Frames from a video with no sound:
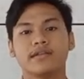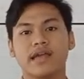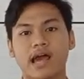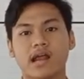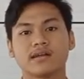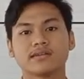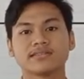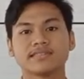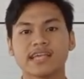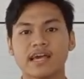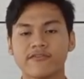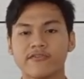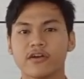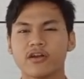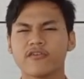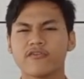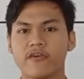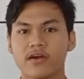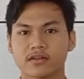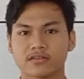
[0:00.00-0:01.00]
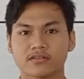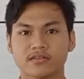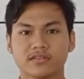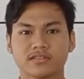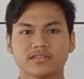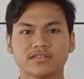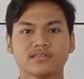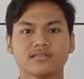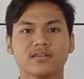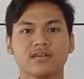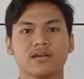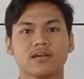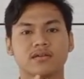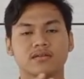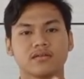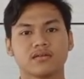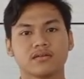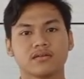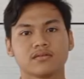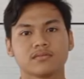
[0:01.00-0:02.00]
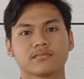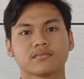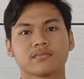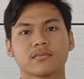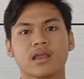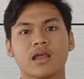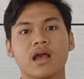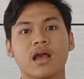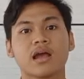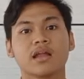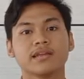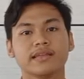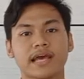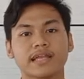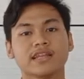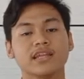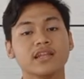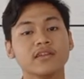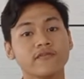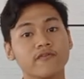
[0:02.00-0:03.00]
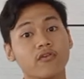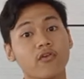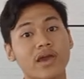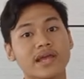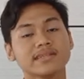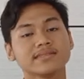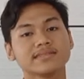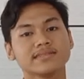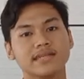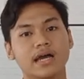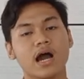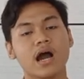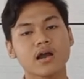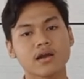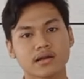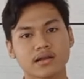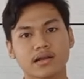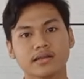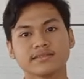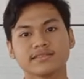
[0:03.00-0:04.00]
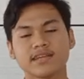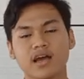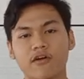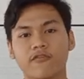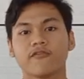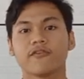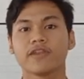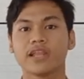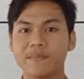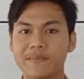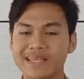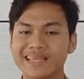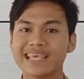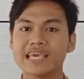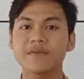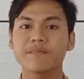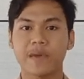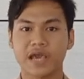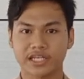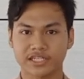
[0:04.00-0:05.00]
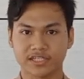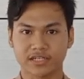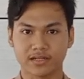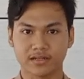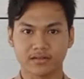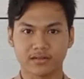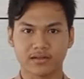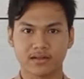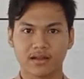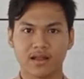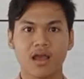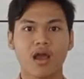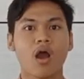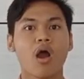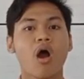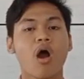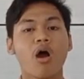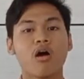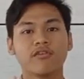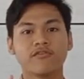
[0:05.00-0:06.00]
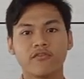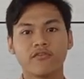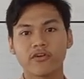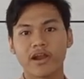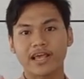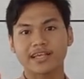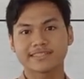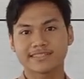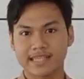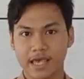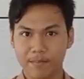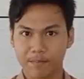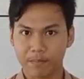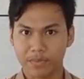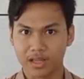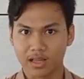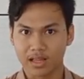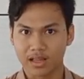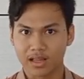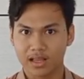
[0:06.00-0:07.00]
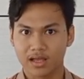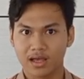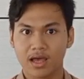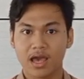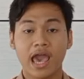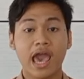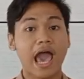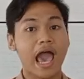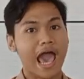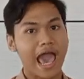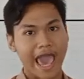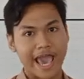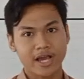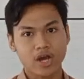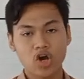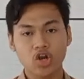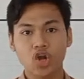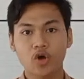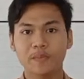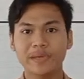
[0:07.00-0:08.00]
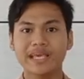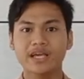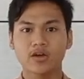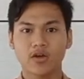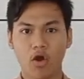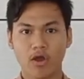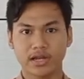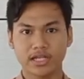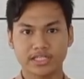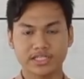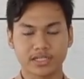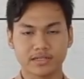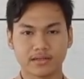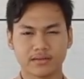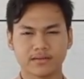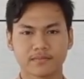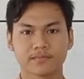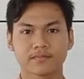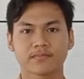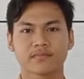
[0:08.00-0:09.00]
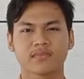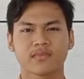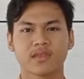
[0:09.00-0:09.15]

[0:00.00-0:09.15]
There are several factors that influence the occurrence of limiting passion. For example, economic condition.